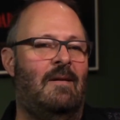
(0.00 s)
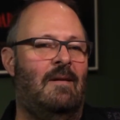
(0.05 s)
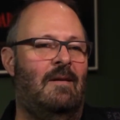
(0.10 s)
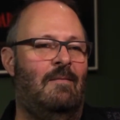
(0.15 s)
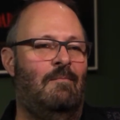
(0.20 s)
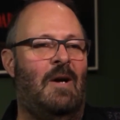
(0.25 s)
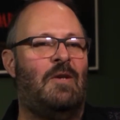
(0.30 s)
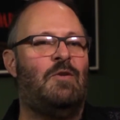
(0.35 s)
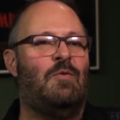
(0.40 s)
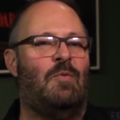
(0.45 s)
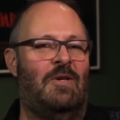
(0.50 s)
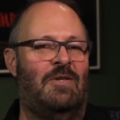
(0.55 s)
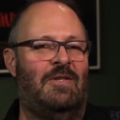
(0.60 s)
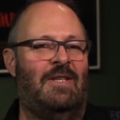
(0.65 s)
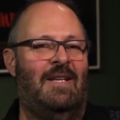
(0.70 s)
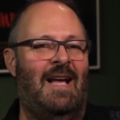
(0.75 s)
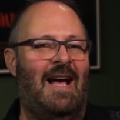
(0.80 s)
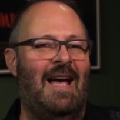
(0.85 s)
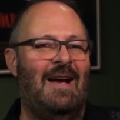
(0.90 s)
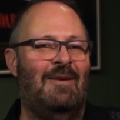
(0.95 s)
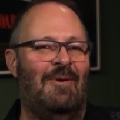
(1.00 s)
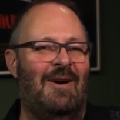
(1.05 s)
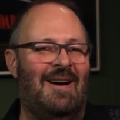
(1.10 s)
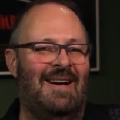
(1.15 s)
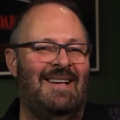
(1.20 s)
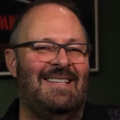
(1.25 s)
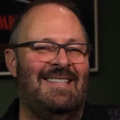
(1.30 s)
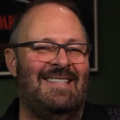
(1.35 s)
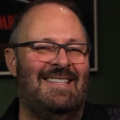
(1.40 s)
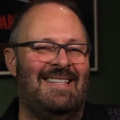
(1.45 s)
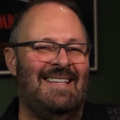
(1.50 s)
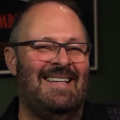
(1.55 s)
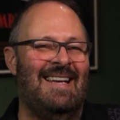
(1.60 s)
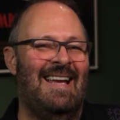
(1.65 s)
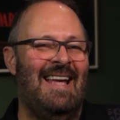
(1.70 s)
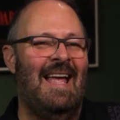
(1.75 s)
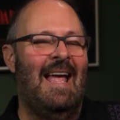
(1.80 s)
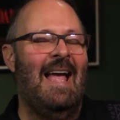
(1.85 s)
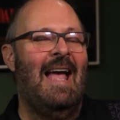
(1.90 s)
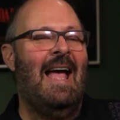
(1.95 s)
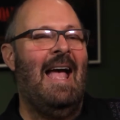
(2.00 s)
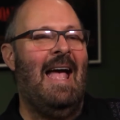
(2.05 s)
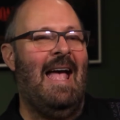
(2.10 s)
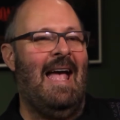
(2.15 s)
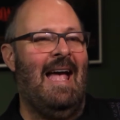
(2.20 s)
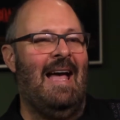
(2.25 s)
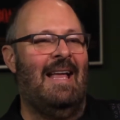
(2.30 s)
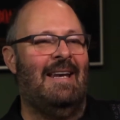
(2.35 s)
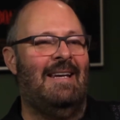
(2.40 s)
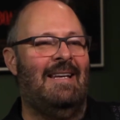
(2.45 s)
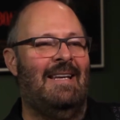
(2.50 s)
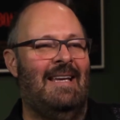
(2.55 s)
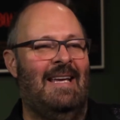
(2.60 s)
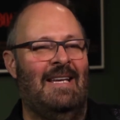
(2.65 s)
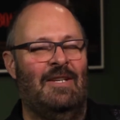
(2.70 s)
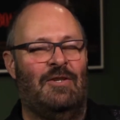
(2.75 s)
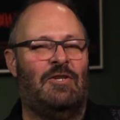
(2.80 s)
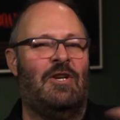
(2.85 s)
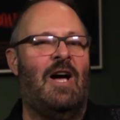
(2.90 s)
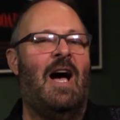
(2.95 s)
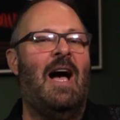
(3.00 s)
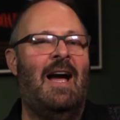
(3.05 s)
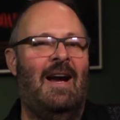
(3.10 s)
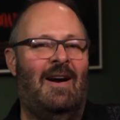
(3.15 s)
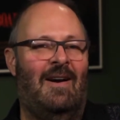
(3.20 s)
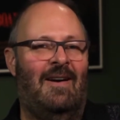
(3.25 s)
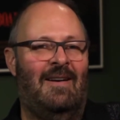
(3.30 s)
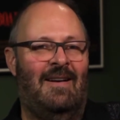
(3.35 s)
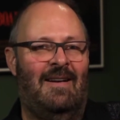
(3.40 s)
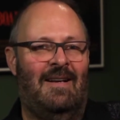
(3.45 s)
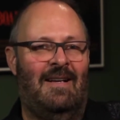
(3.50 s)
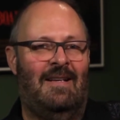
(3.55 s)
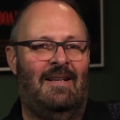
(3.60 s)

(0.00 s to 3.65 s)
much worse than I was, and his tire